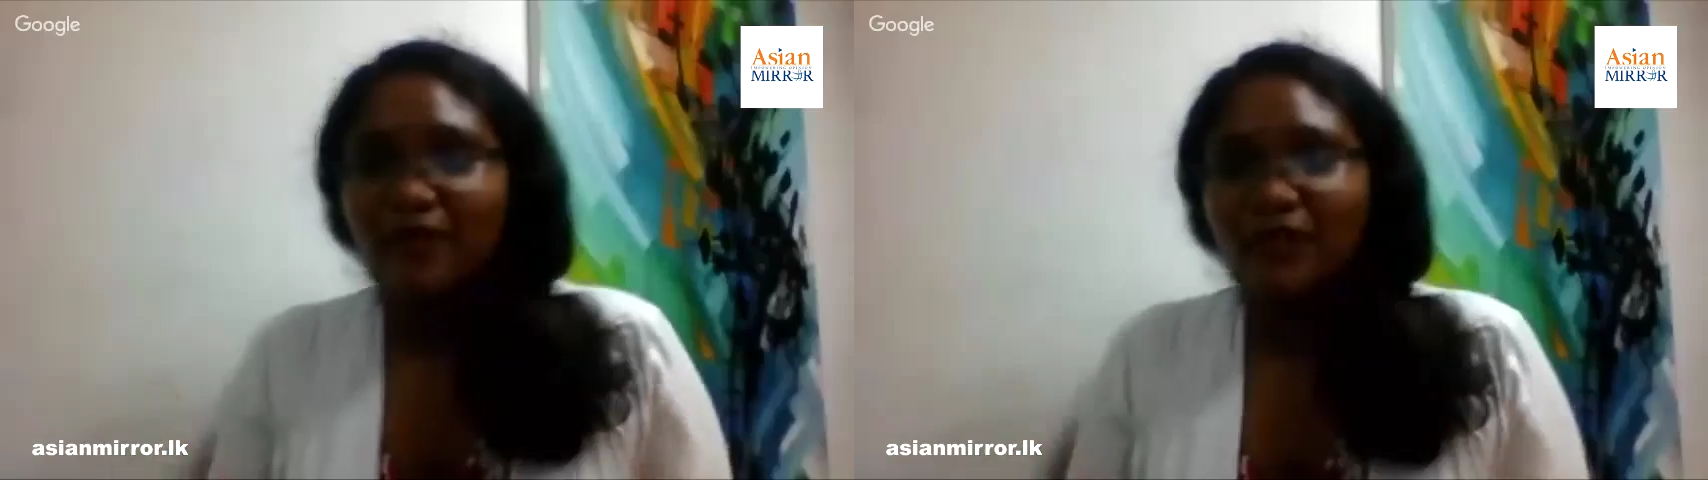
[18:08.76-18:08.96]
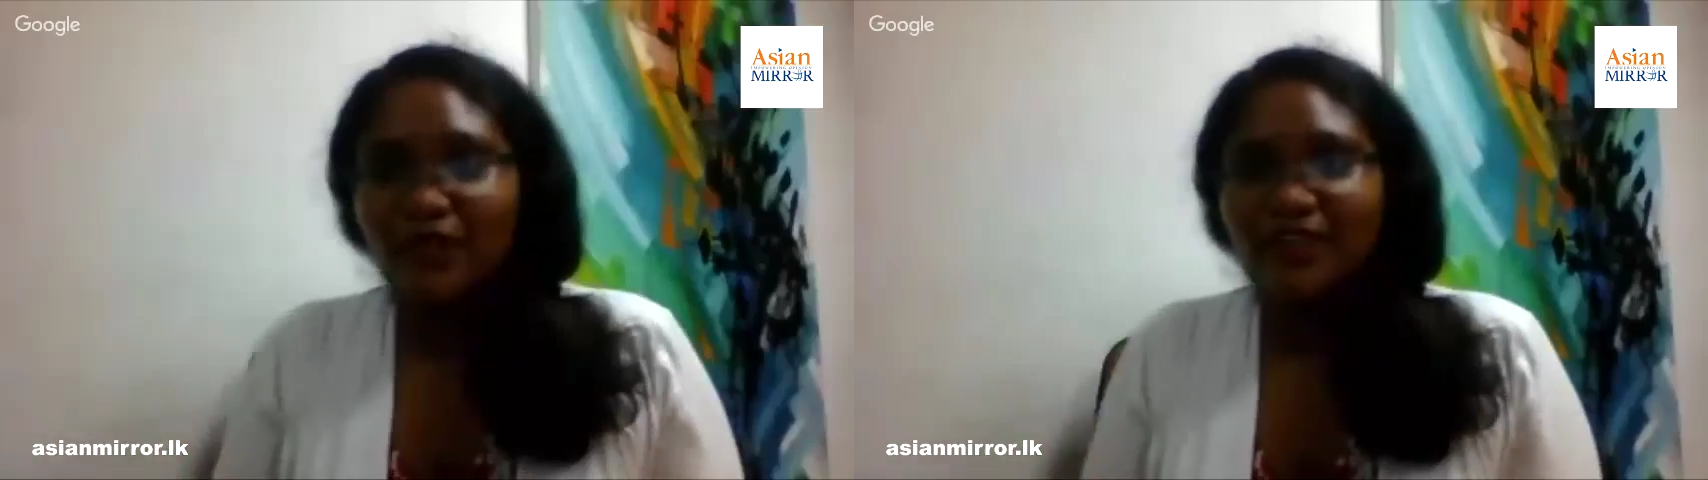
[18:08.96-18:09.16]
when
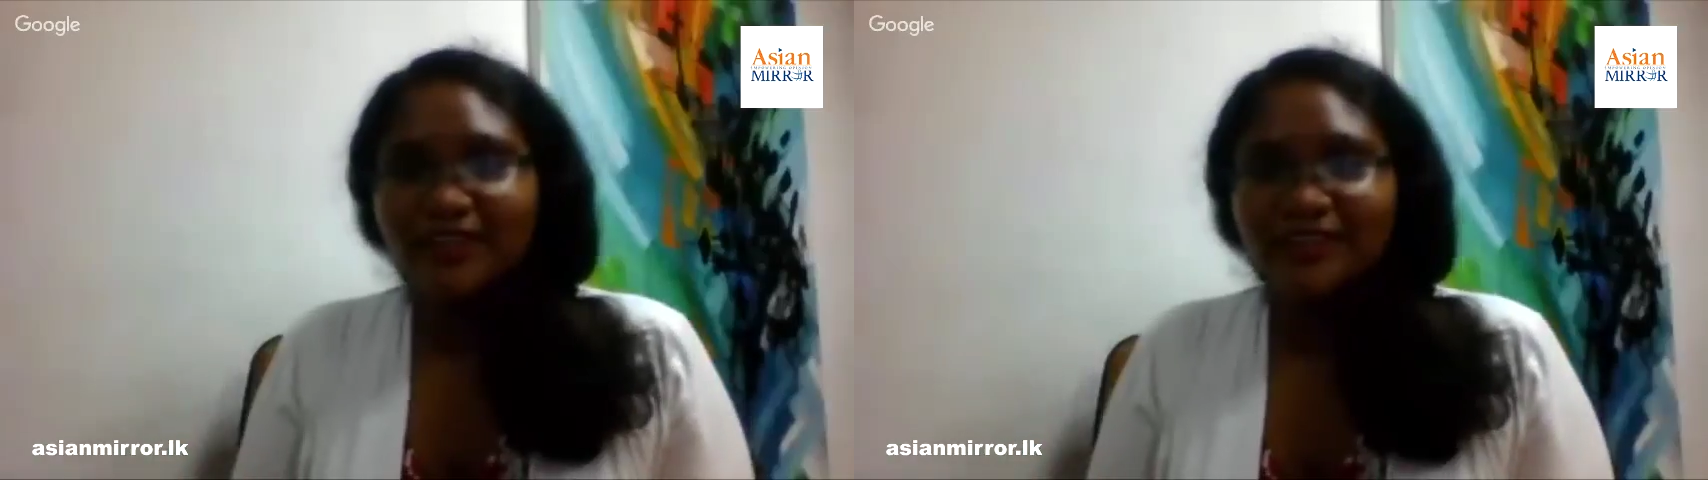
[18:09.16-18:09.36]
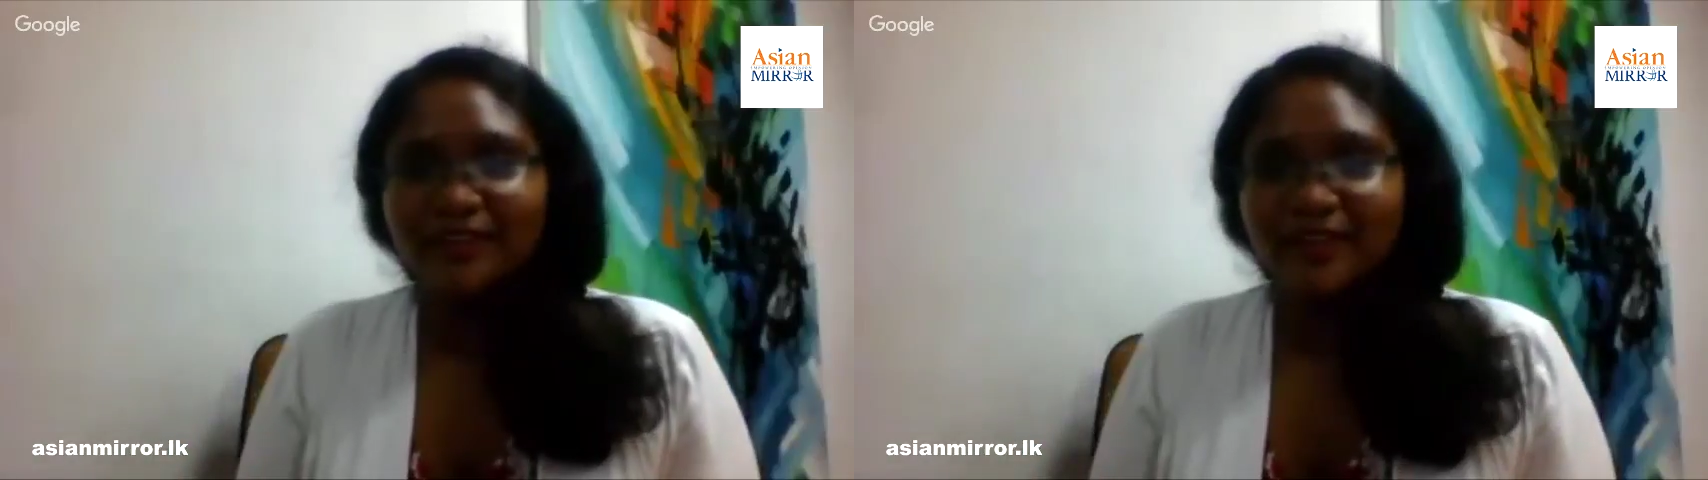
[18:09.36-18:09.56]
you're
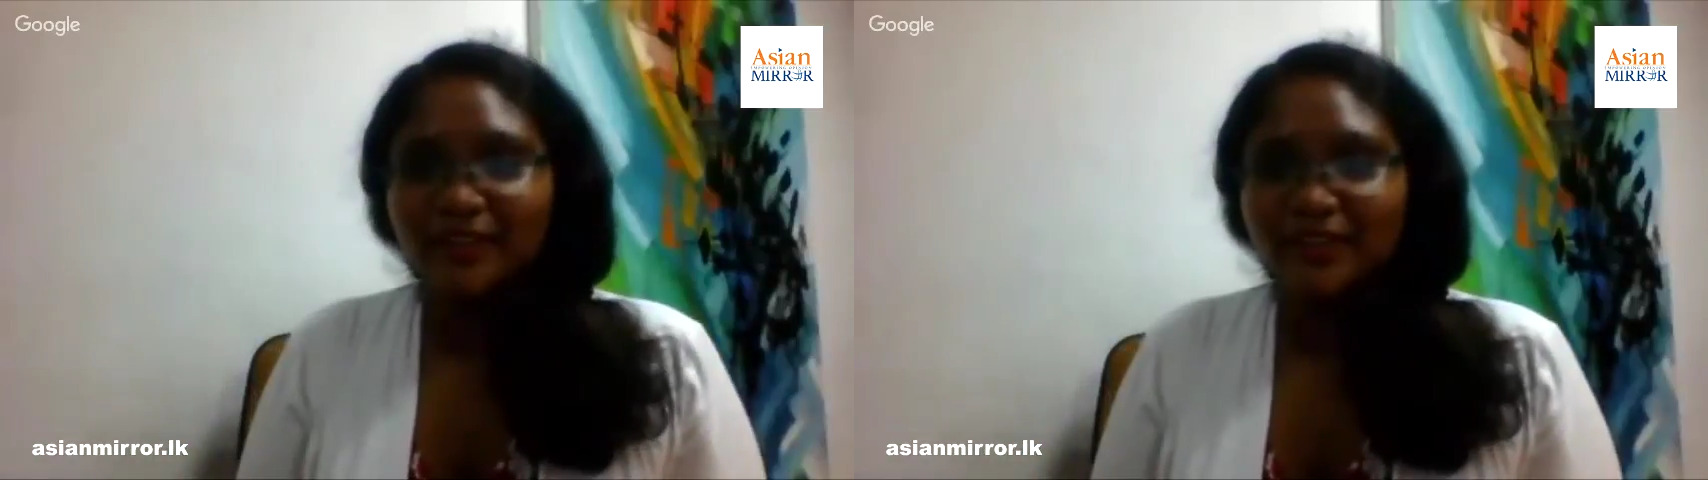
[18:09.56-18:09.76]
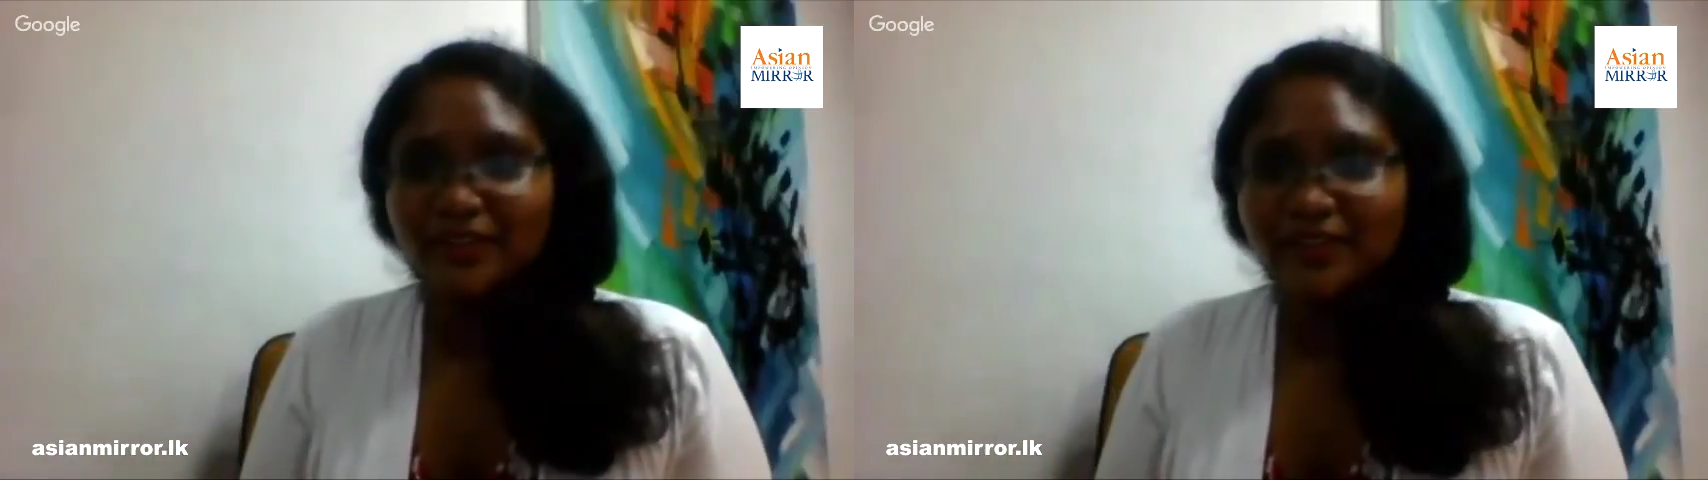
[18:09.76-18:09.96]

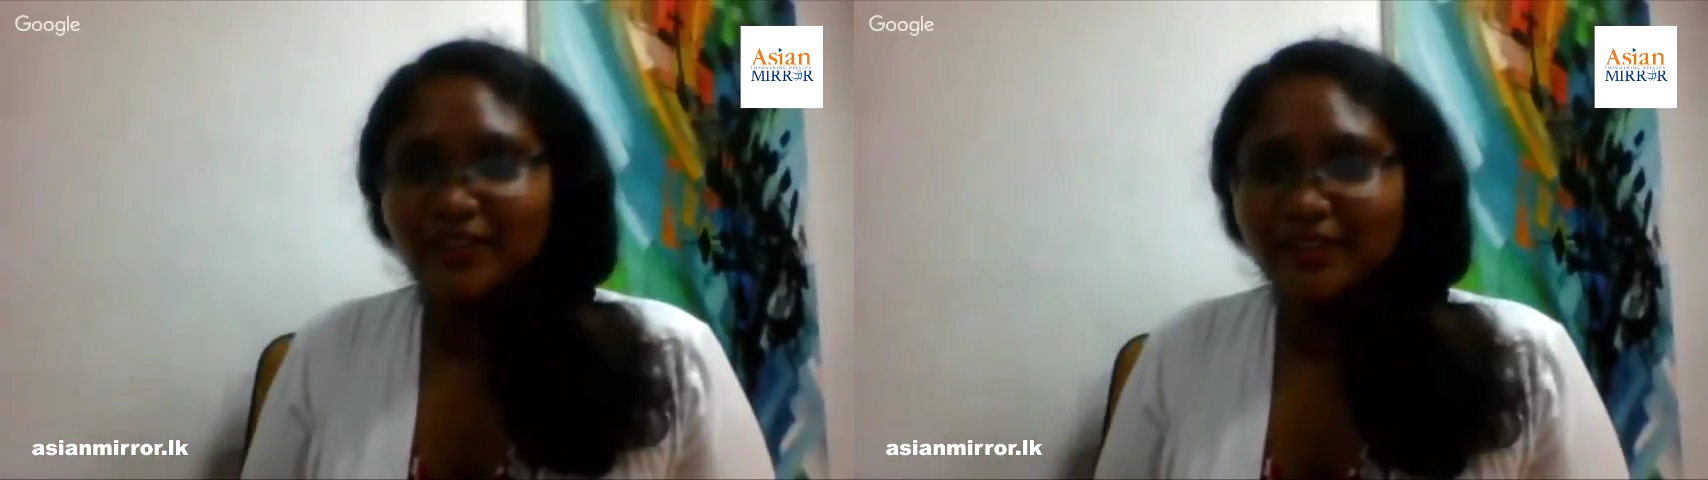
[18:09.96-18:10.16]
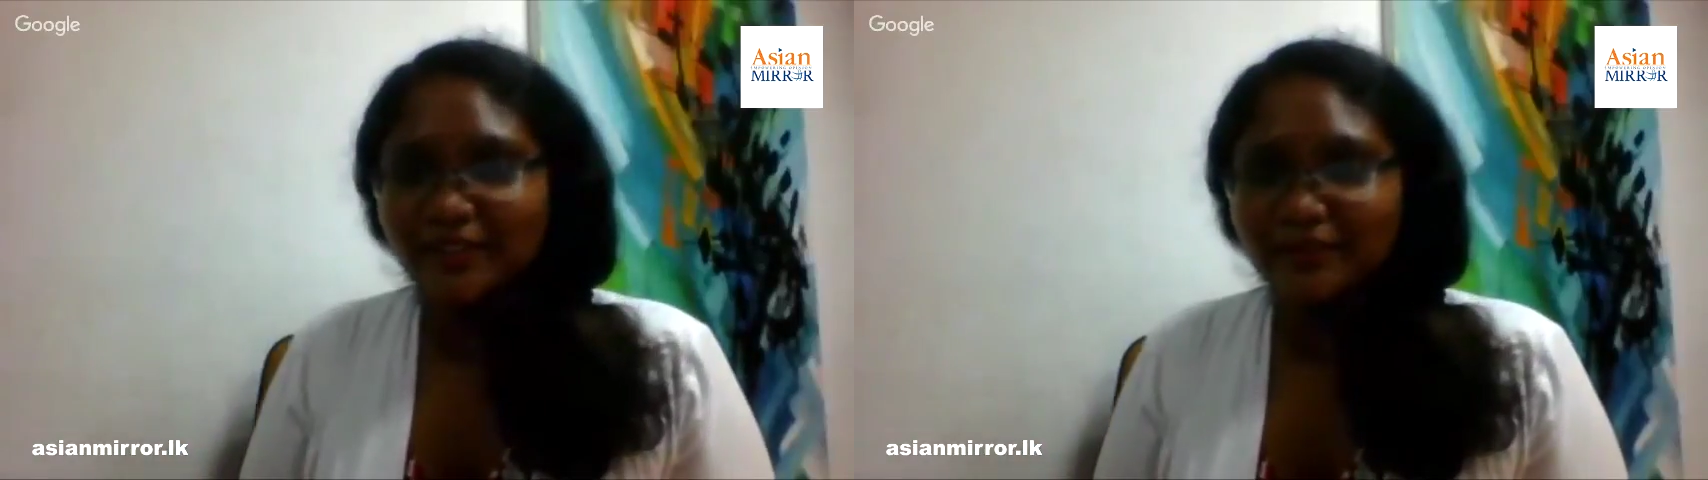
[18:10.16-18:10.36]
in Sri
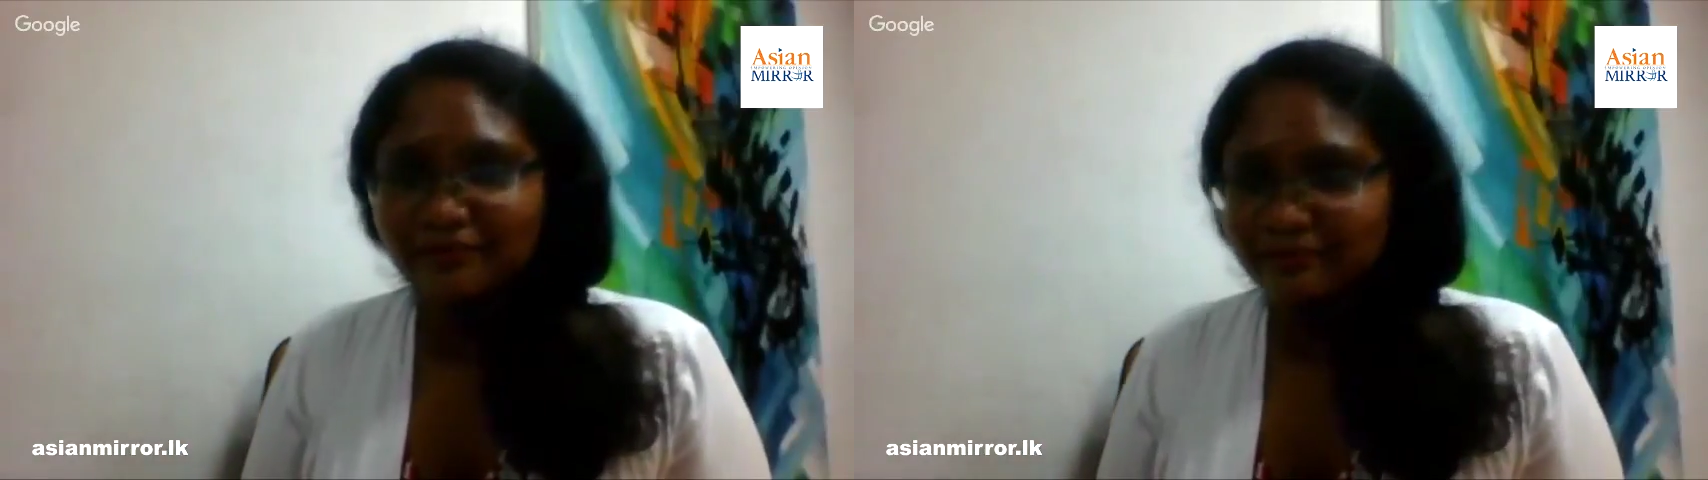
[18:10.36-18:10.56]
Lanka,